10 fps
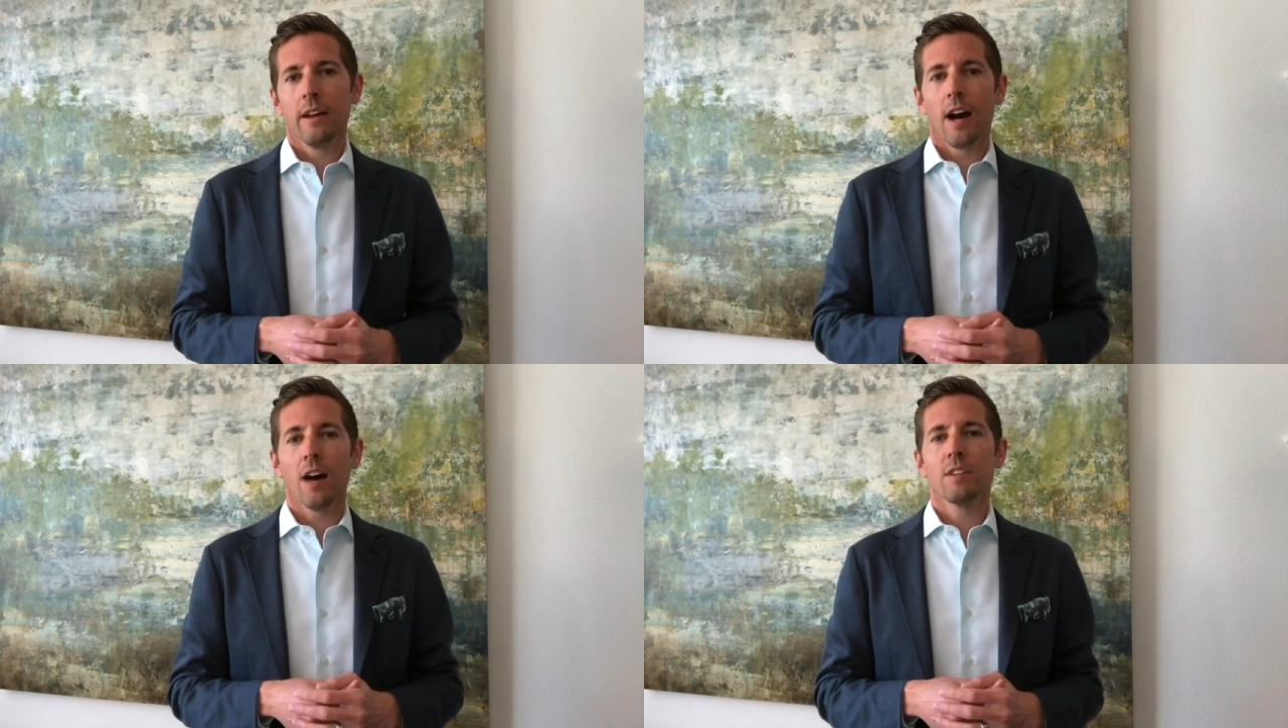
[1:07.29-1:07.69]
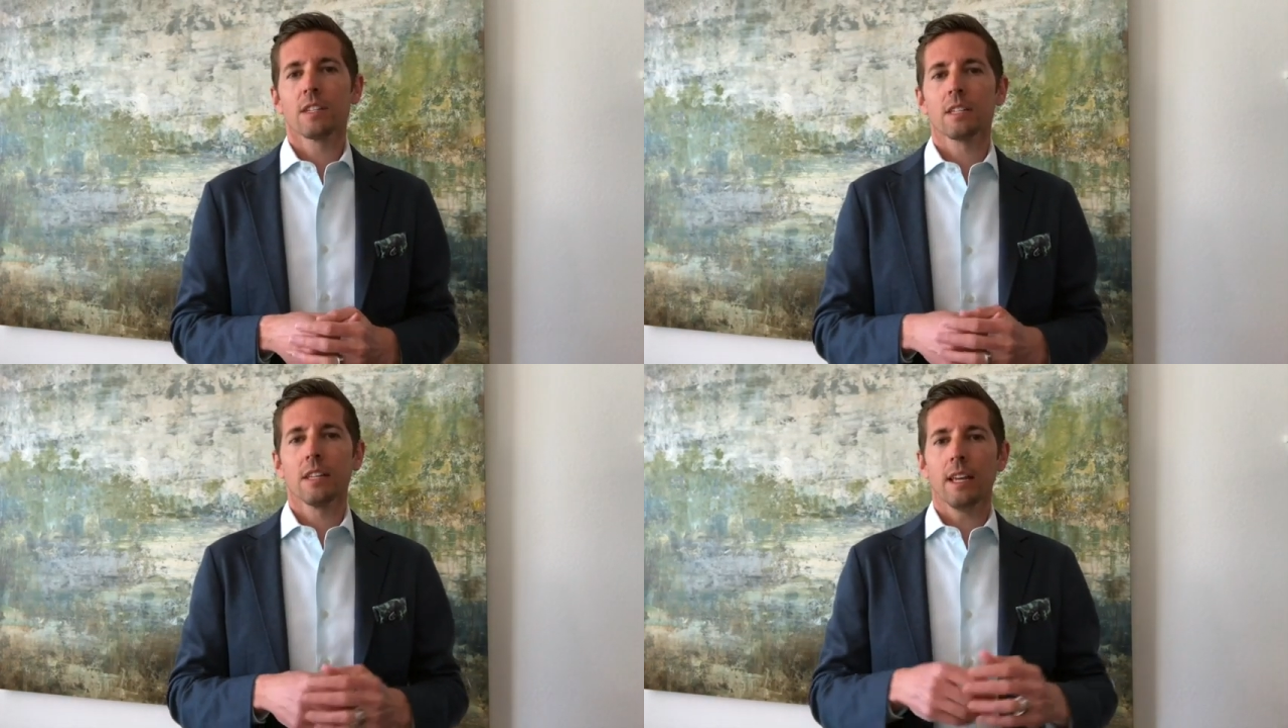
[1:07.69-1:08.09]

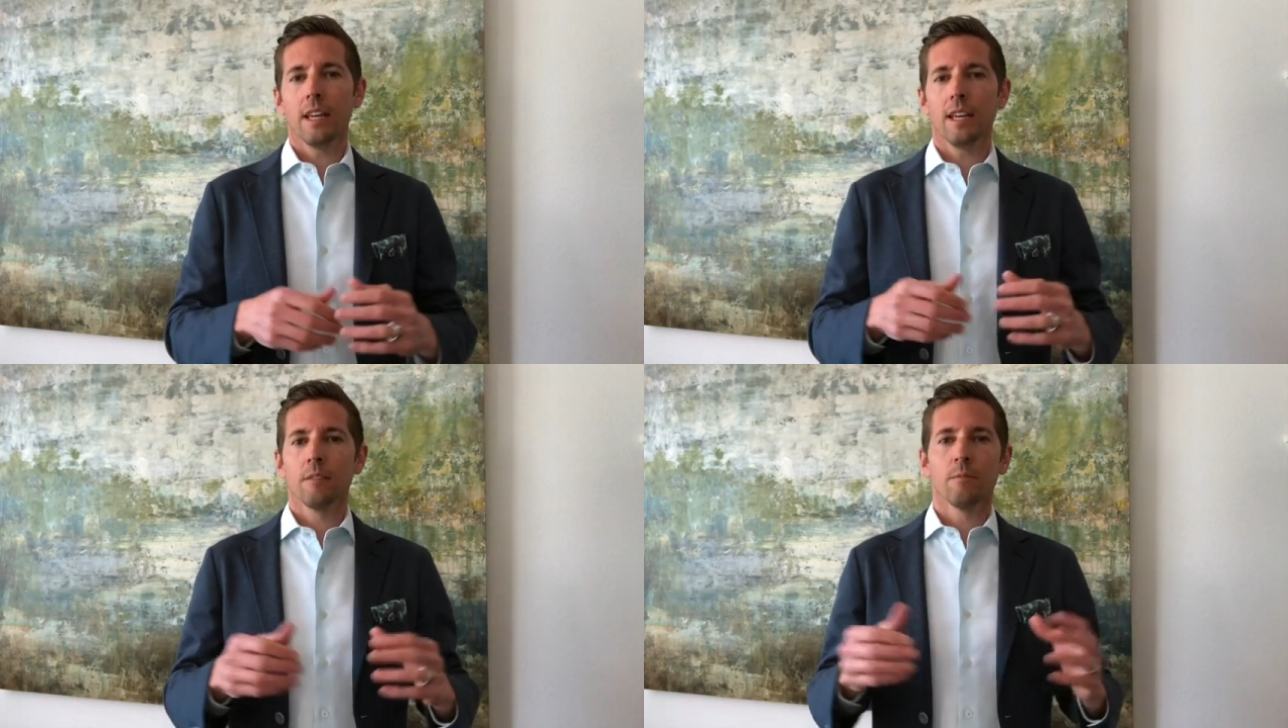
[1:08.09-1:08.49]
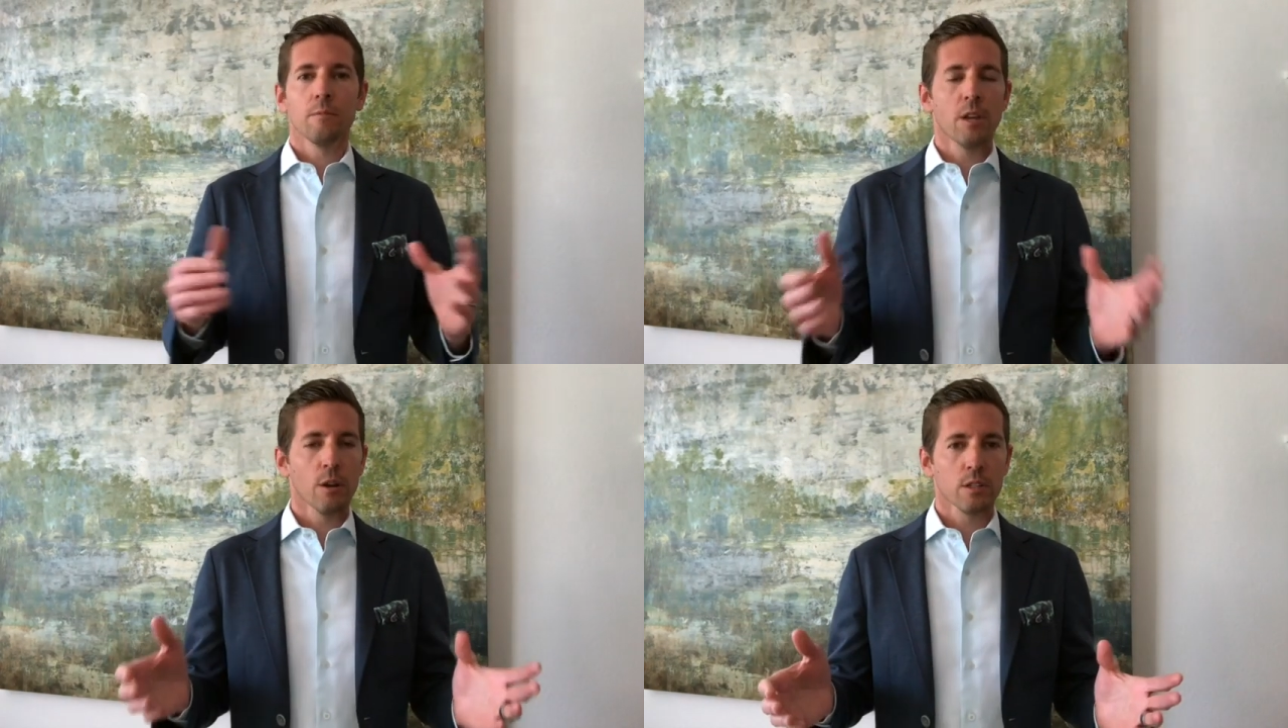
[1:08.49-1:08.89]
Obviously,
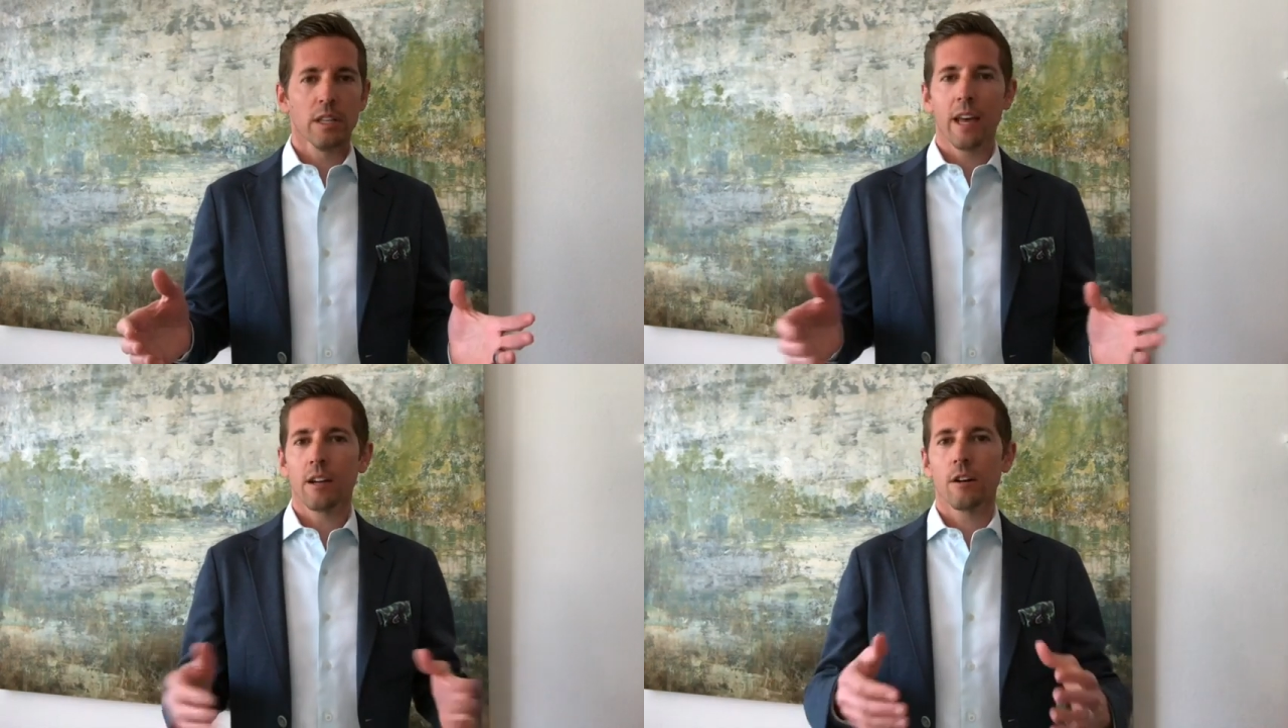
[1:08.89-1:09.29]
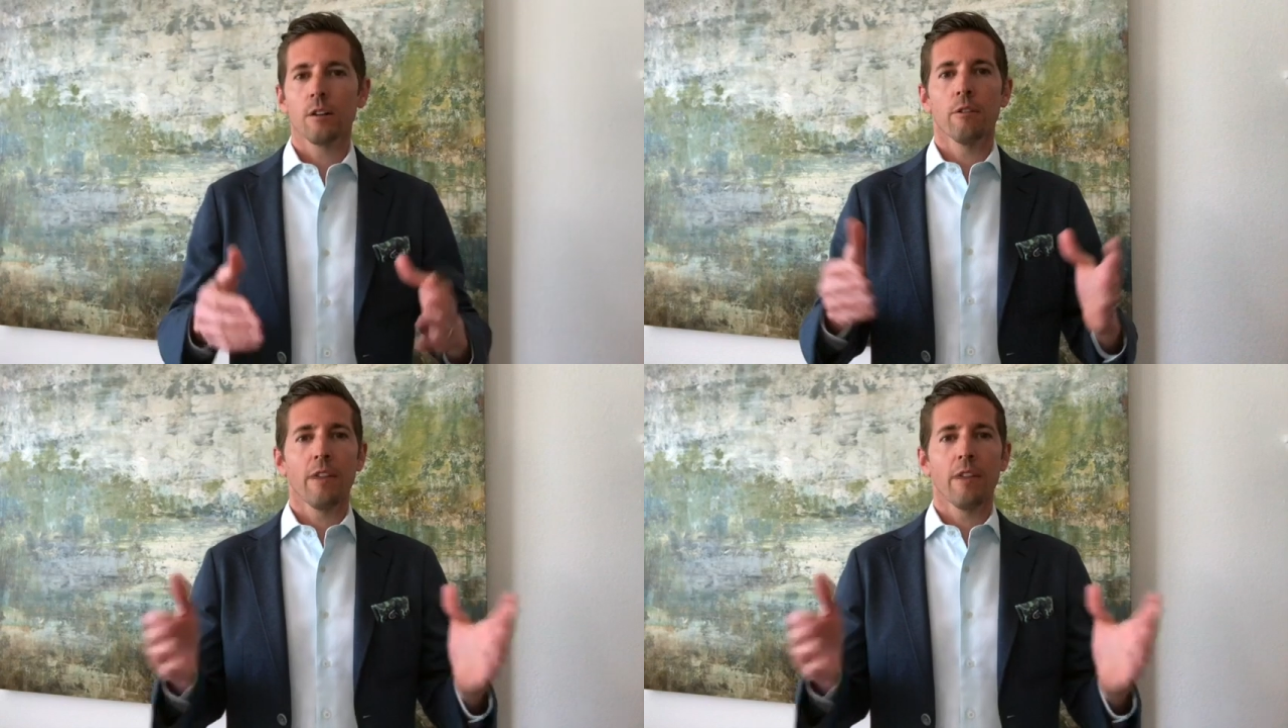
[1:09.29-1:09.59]
years later,